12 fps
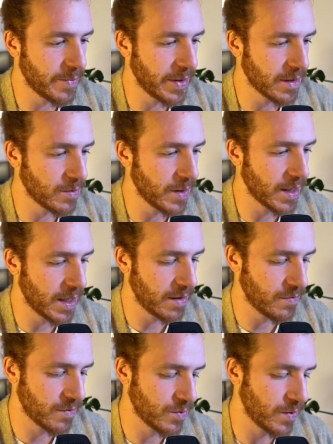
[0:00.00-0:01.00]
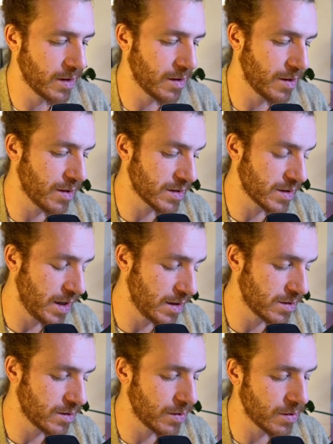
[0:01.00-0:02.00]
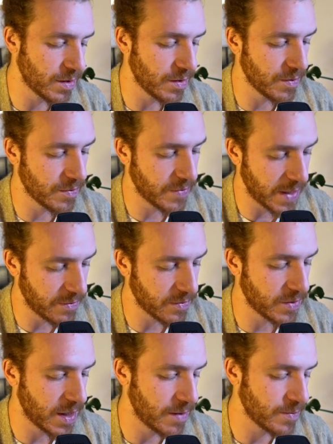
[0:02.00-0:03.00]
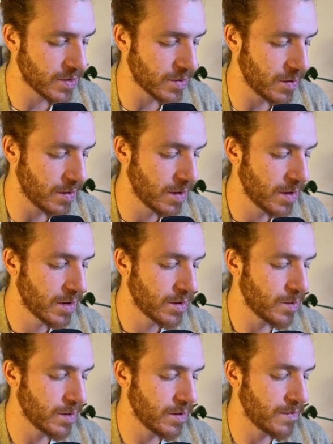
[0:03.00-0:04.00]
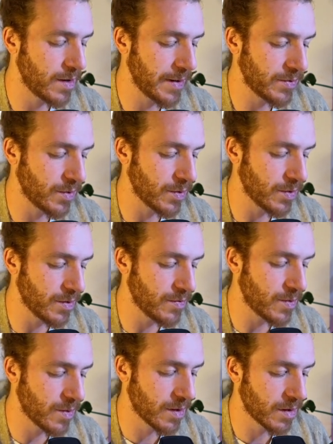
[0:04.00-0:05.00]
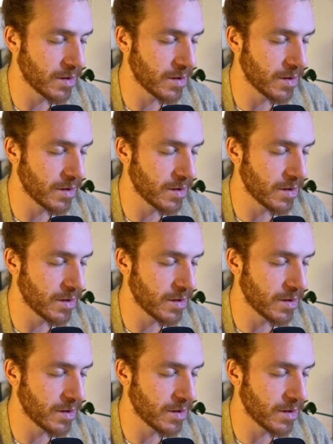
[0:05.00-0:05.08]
but we have 26 to 35 of them, so 25 to 34,